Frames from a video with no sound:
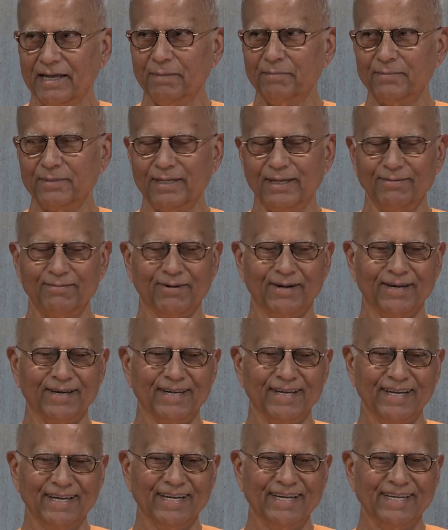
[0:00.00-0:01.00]
Empty words.
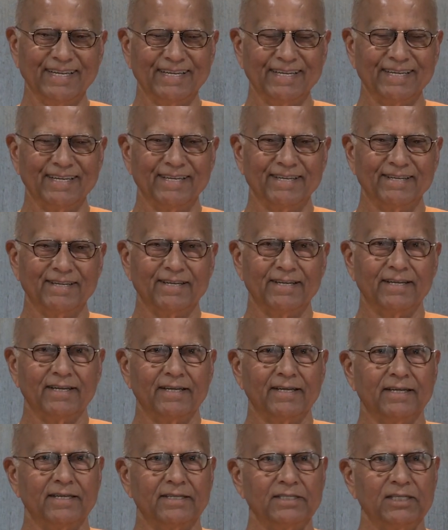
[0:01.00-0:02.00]

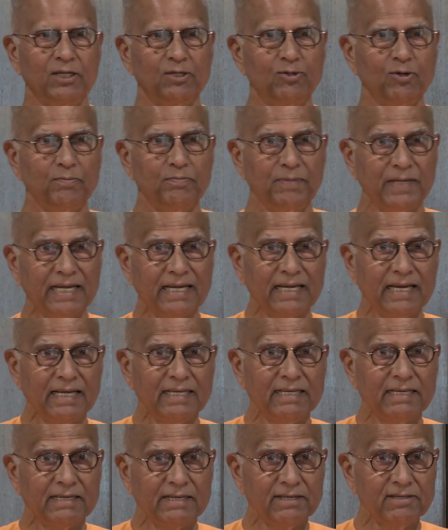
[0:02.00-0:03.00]
Did you bring
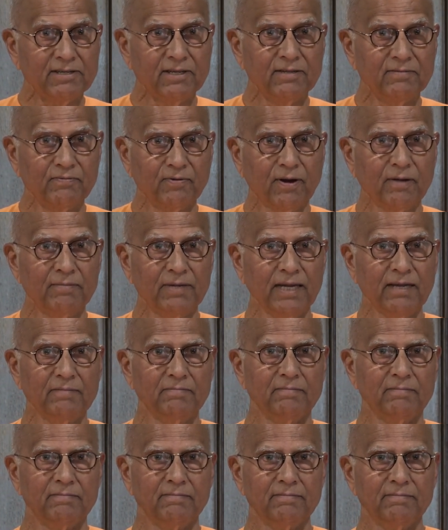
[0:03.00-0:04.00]
any written from
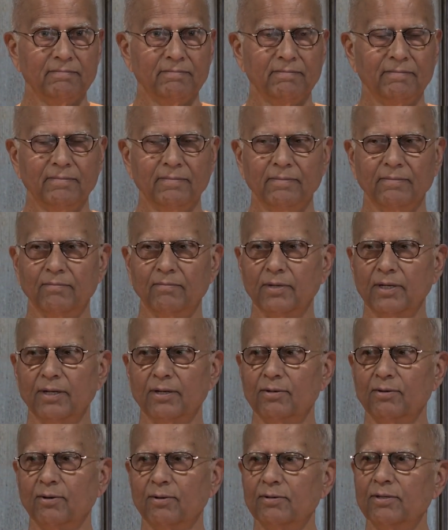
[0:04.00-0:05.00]
him?
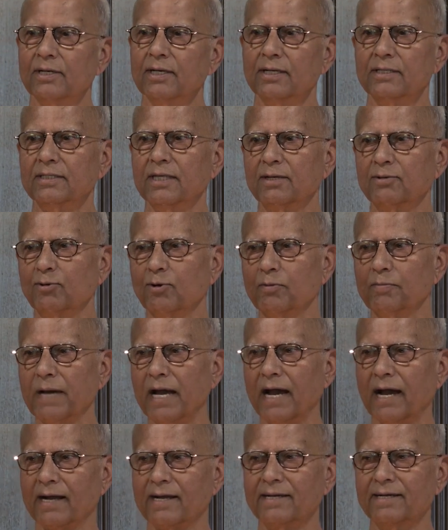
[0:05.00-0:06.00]
Well, no. Then go
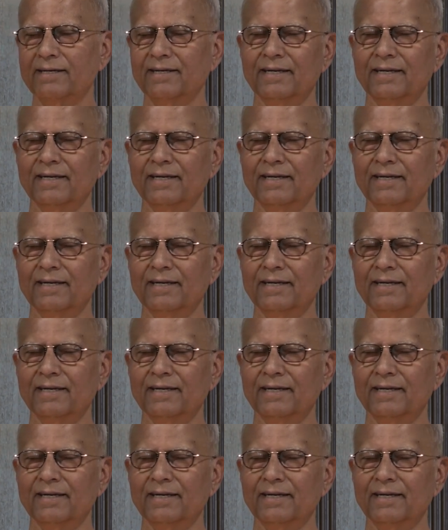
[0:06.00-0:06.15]
back.